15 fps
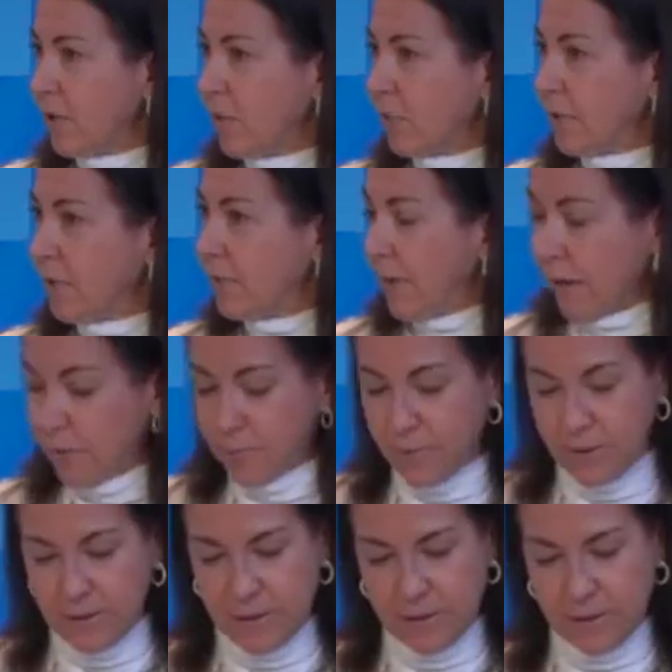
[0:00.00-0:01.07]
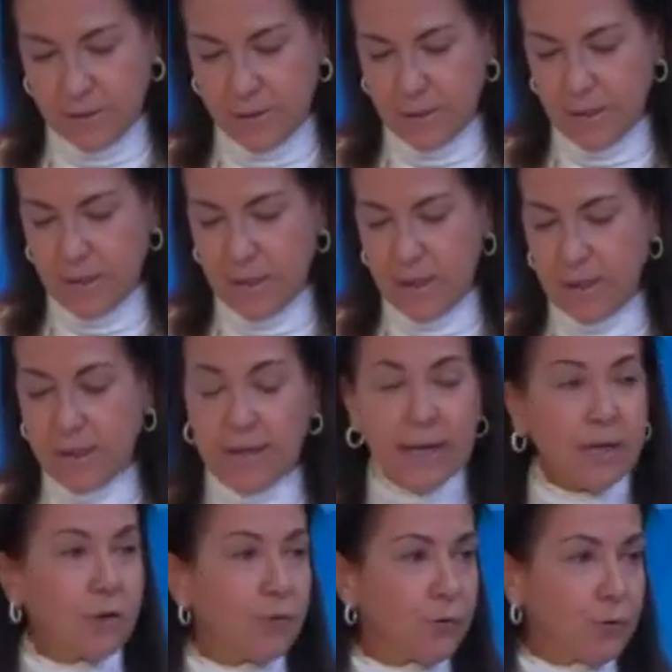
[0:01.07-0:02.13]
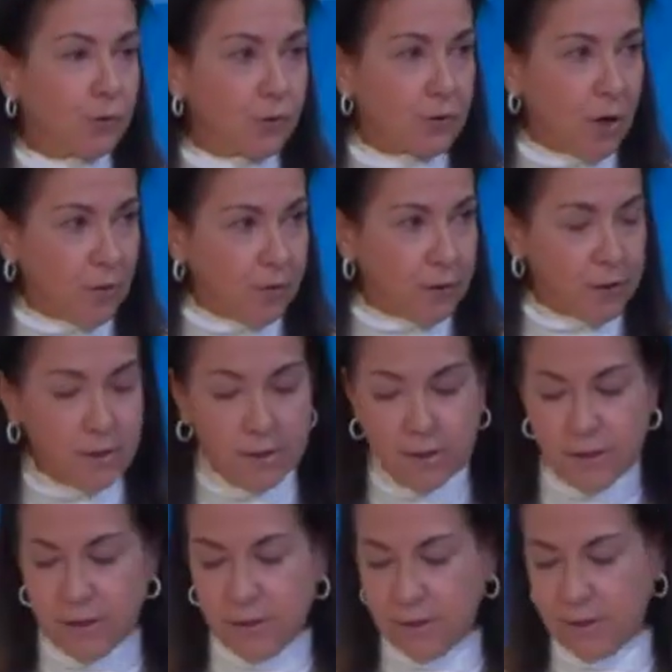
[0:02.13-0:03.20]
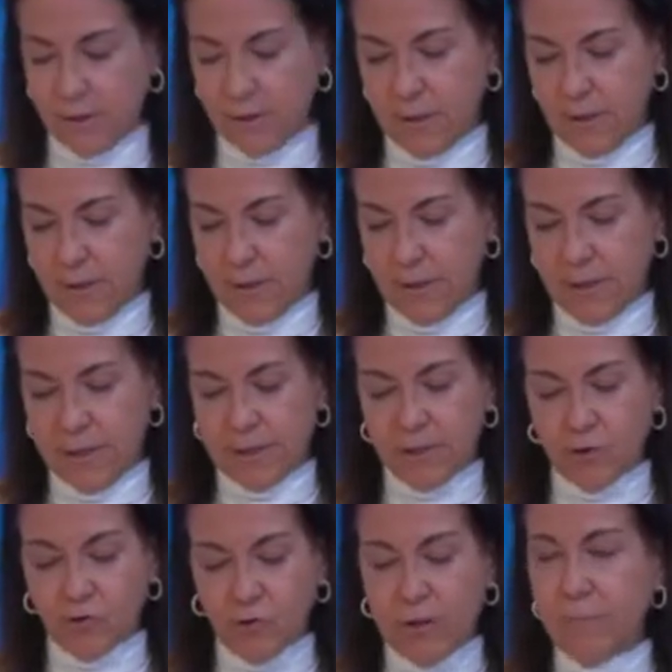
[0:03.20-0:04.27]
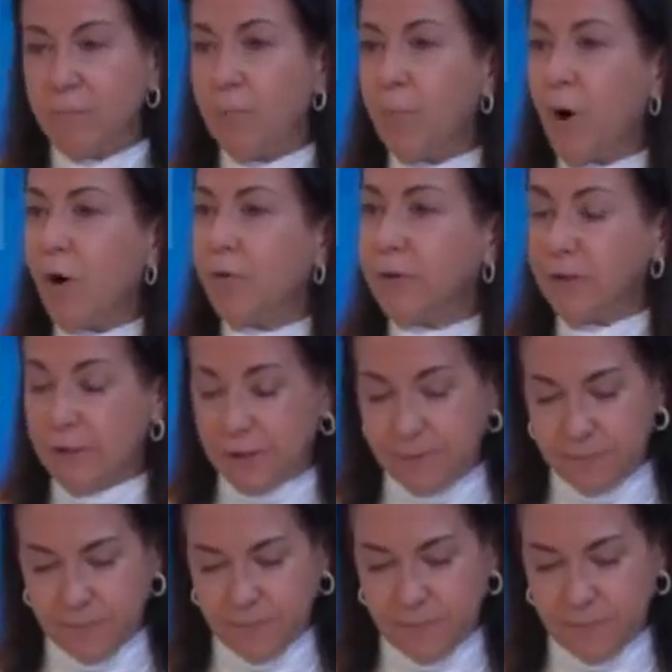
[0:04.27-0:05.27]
of development, lack of good governance, extreme poverty,